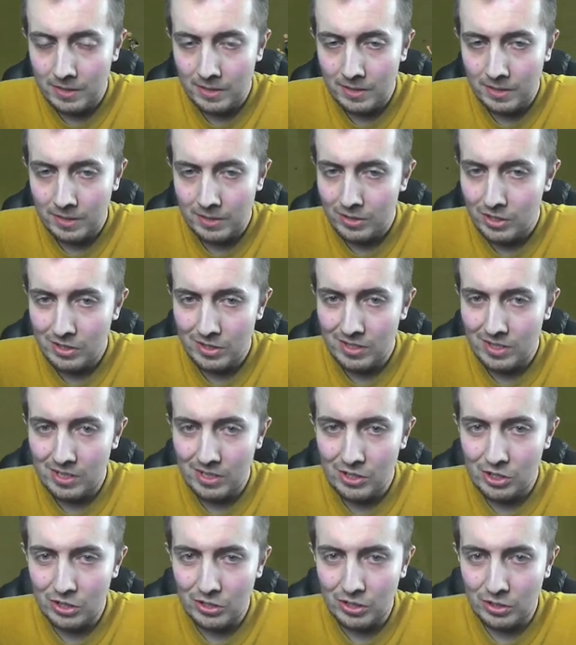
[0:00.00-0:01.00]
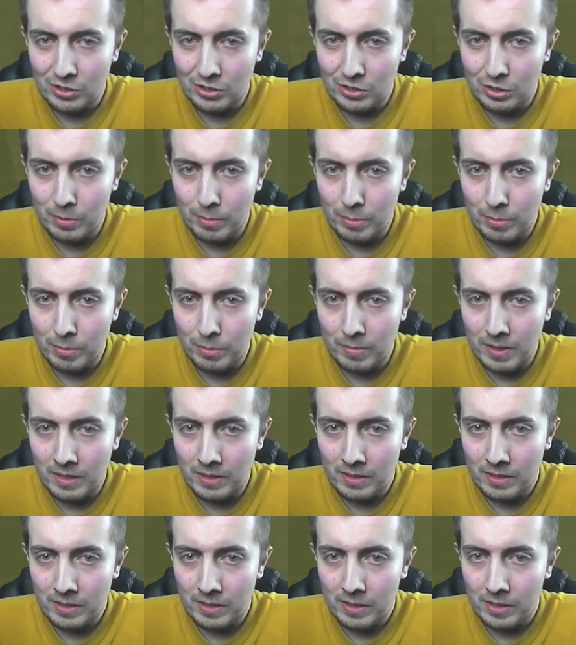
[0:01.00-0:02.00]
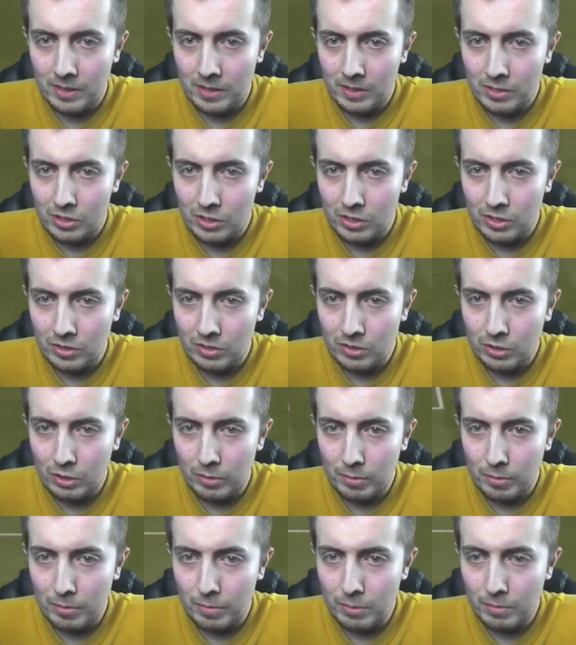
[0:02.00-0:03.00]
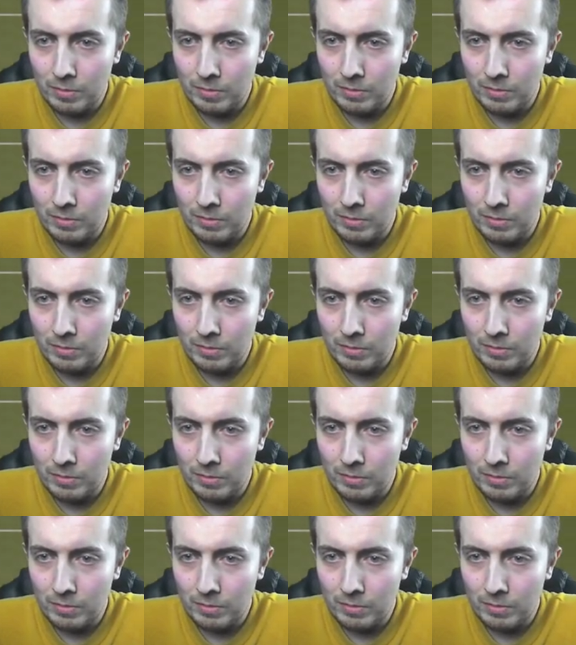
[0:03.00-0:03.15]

Just It's just unstoppable, man. Just unstoppable.